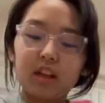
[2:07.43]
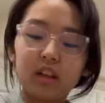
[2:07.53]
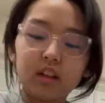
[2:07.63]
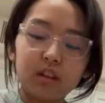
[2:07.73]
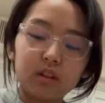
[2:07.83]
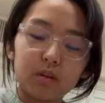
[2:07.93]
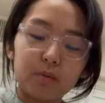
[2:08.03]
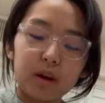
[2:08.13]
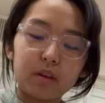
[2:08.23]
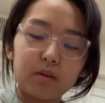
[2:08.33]
is
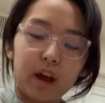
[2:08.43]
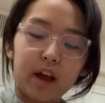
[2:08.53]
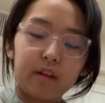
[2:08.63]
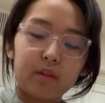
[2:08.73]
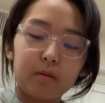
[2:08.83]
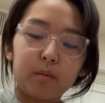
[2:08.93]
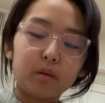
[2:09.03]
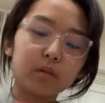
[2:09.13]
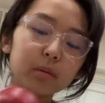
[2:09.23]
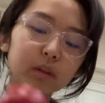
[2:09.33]
when you have
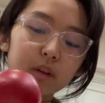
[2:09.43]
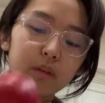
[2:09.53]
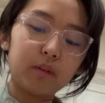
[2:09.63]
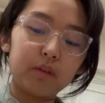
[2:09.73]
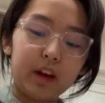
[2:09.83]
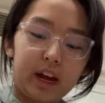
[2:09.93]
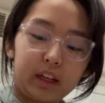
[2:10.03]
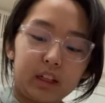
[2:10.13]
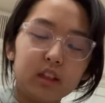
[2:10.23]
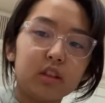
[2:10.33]
multiple different
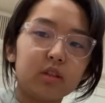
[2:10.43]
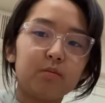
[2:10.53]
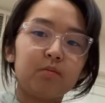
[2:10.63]
reactants,